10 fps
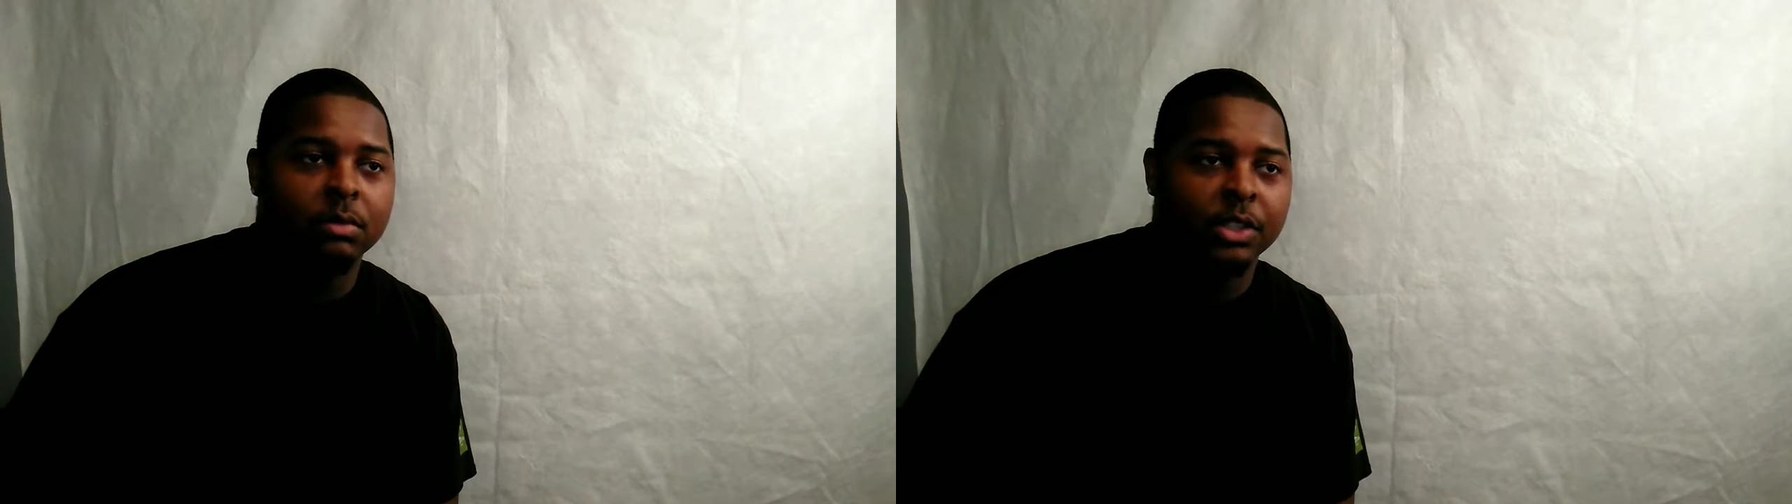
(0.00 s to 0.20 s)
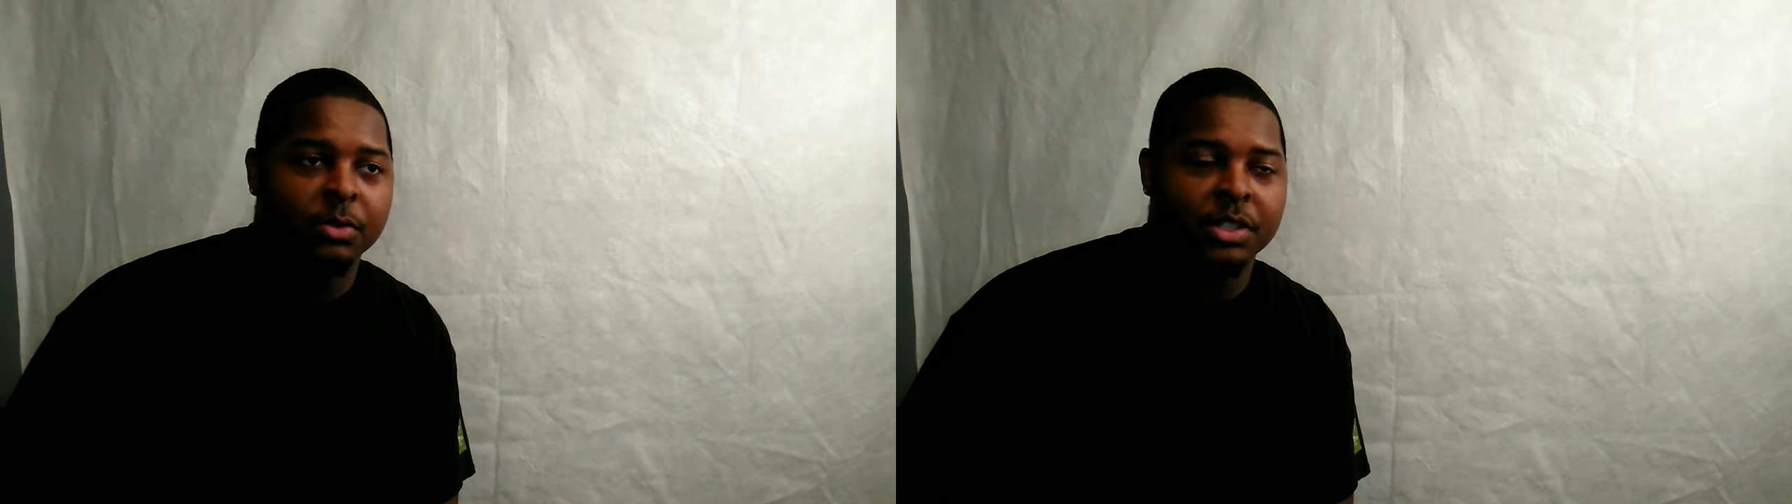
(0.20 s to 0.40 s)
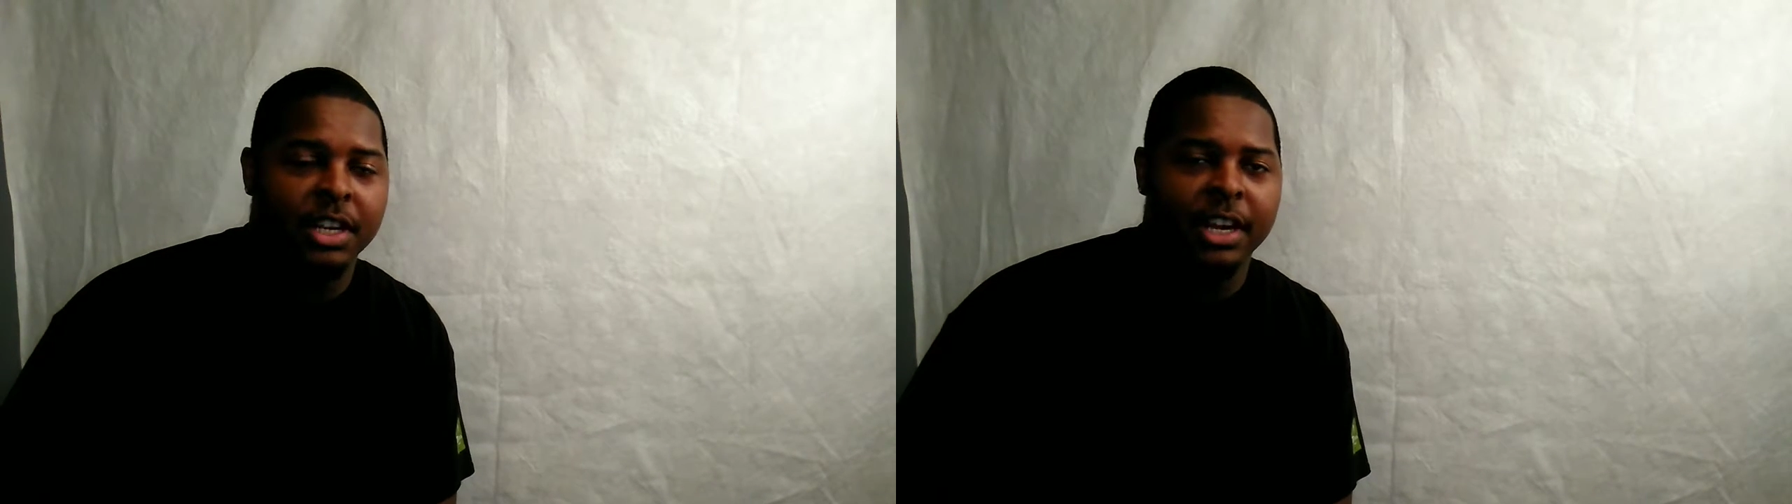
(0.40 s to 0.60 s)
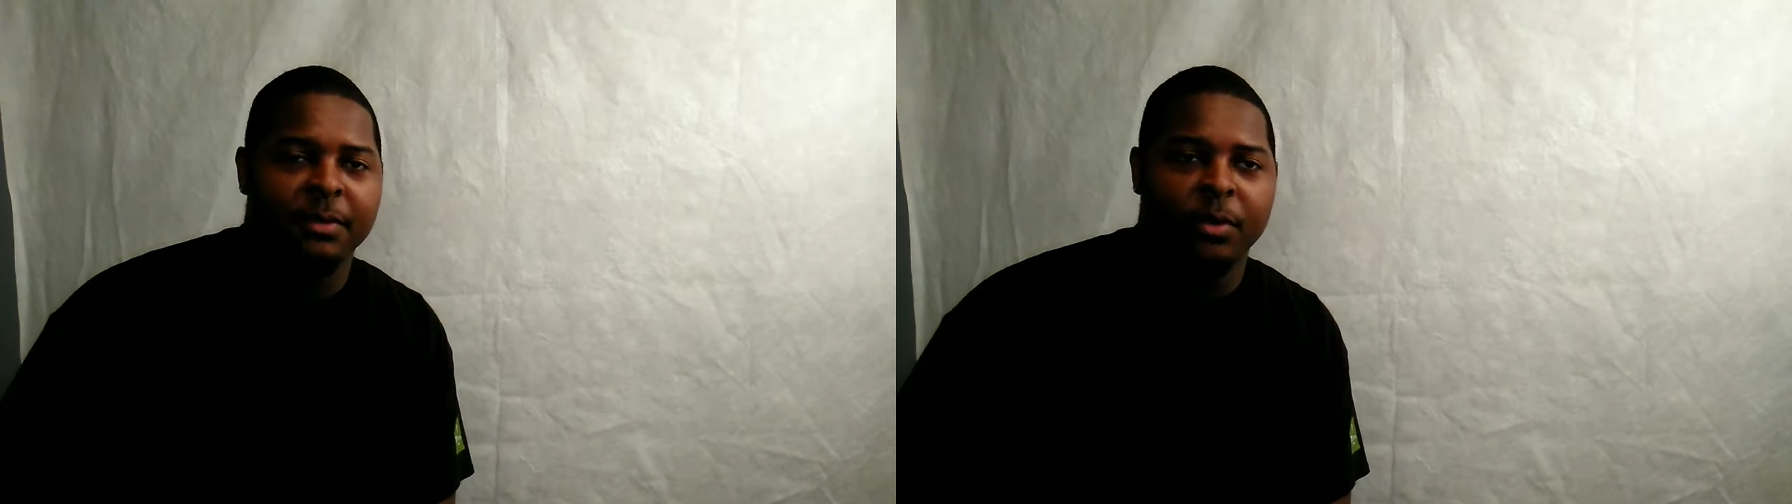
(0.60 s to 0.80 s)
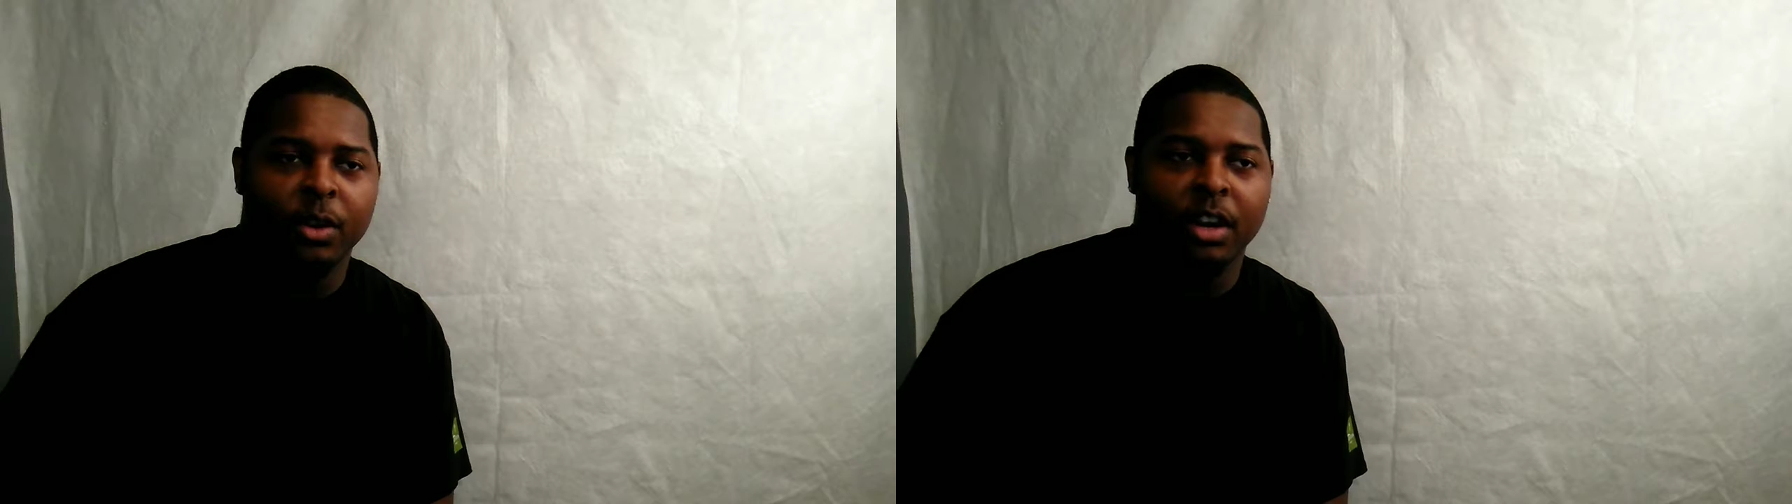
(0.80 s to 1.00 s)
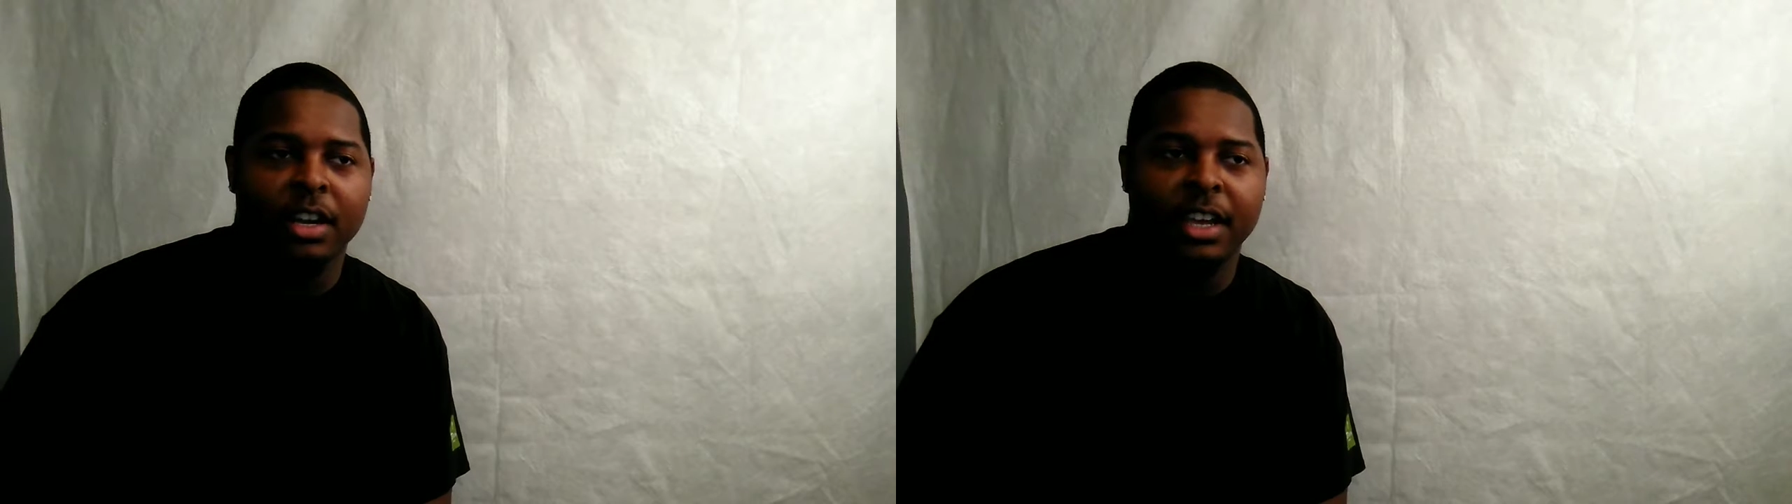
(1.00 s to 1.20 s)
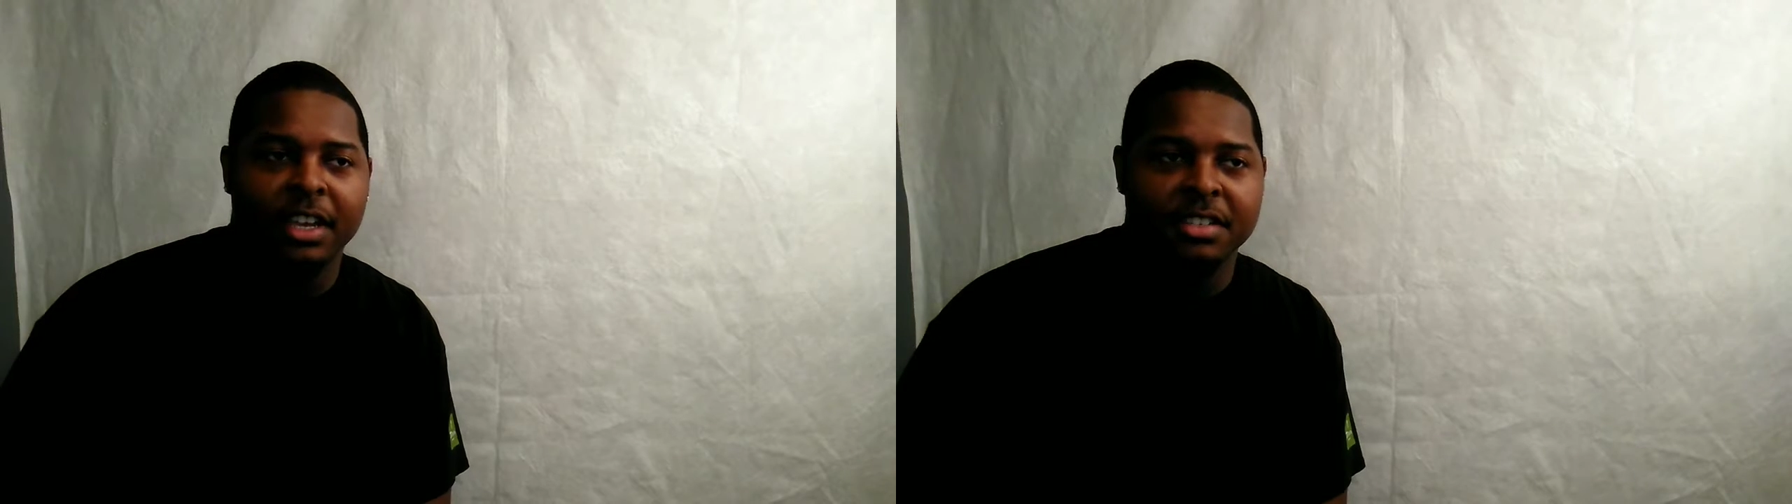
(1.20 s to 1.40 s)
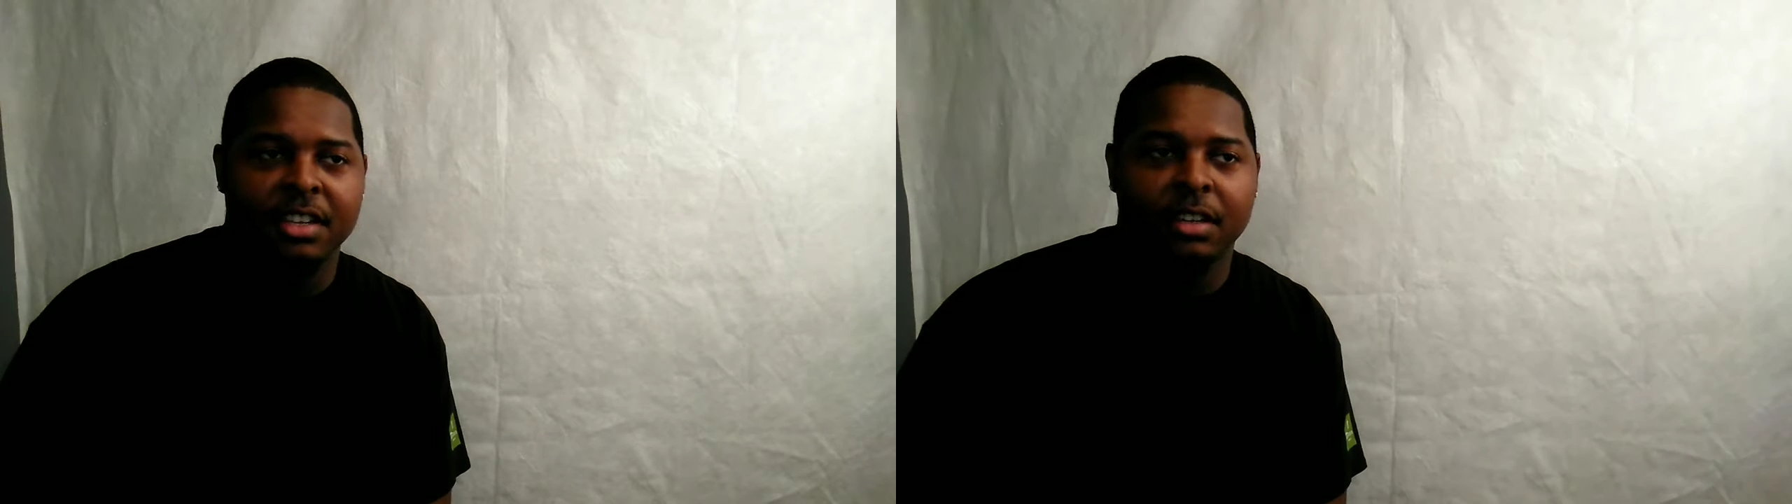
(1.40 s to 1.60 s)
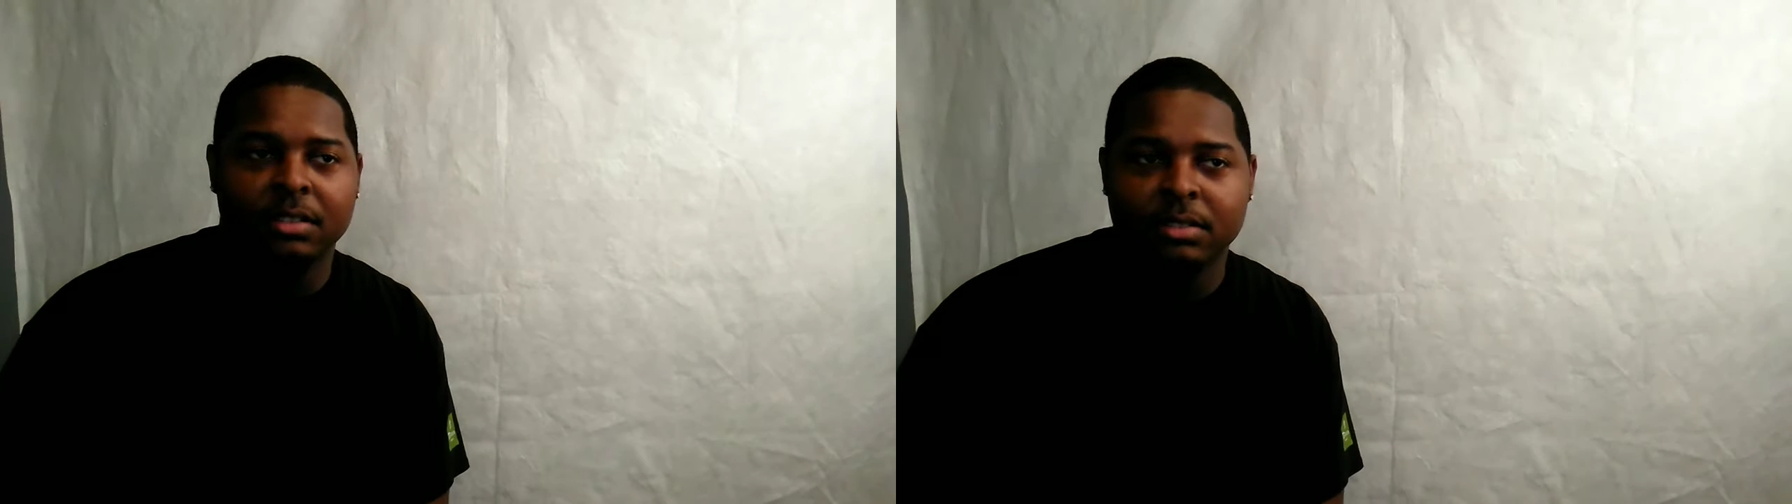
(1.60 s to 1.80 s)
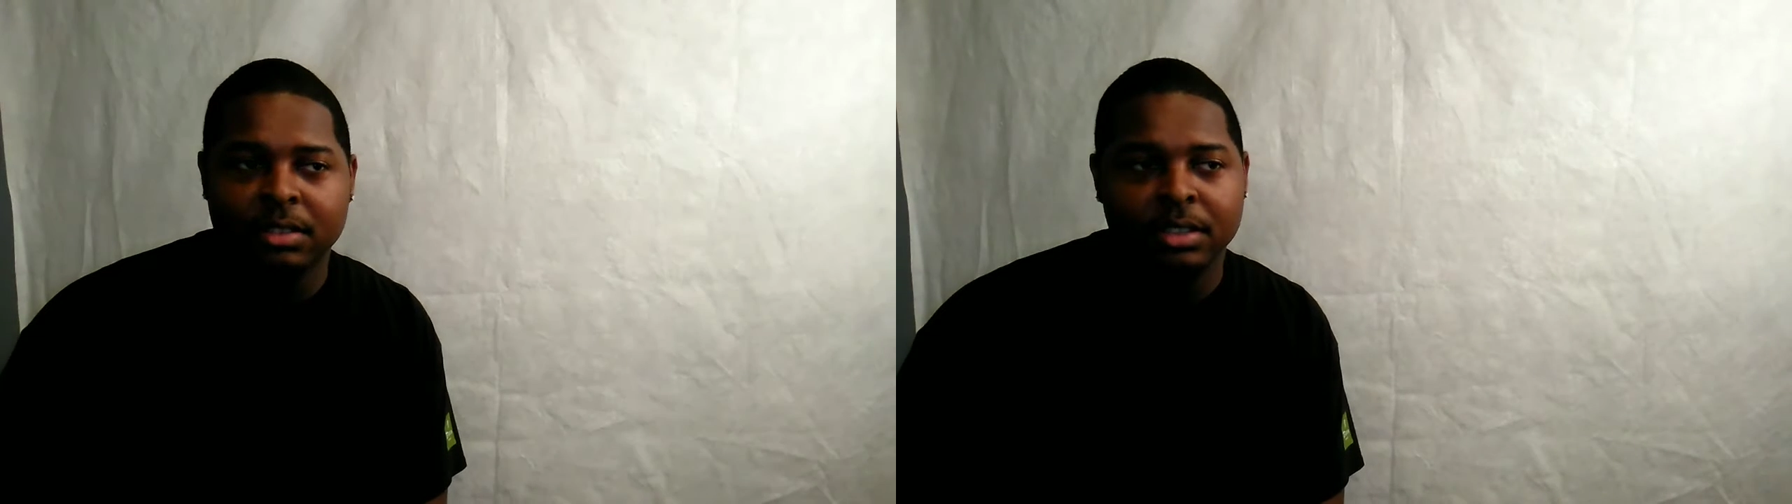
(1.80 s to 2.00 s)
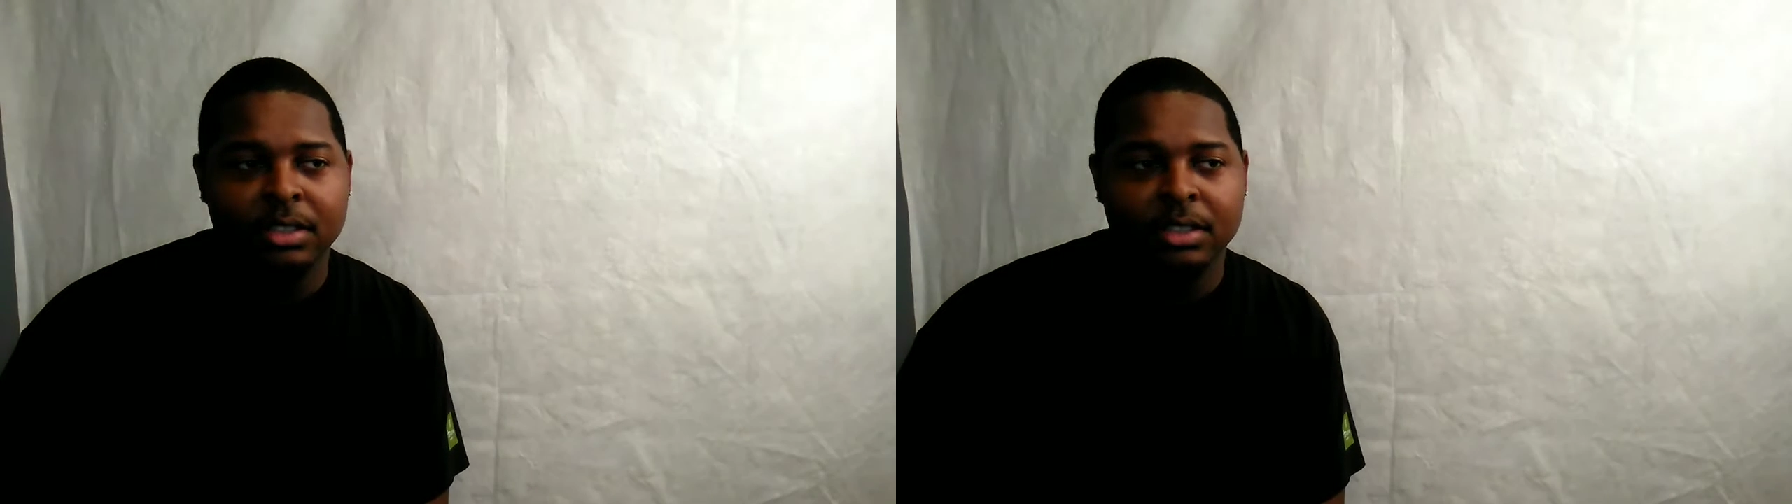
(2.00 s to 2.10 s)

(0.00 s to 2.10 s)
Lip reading: which was a 94 Honda Excel,